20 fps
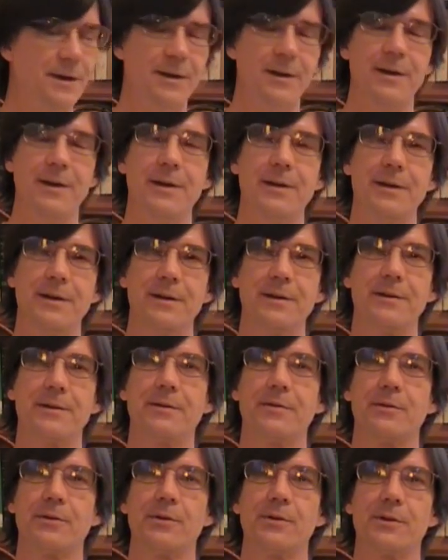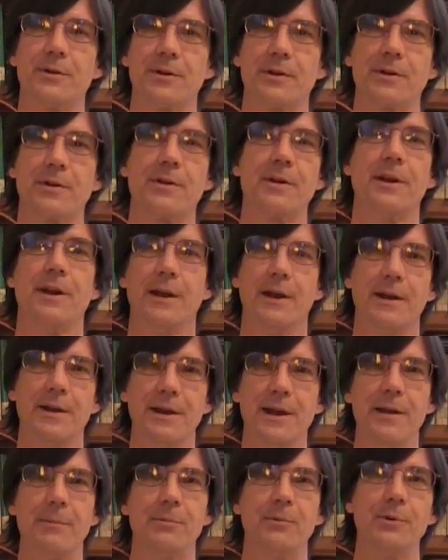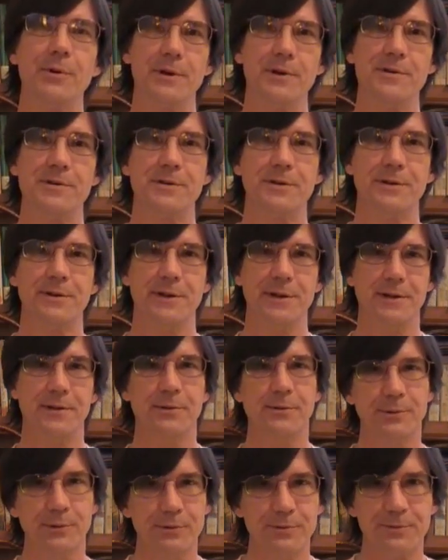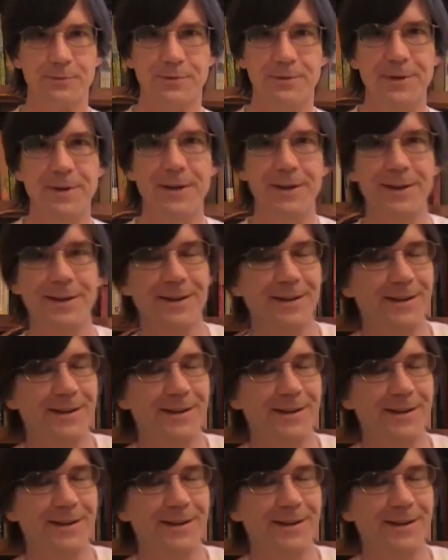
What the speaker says: And at that point, I started to hit the roof.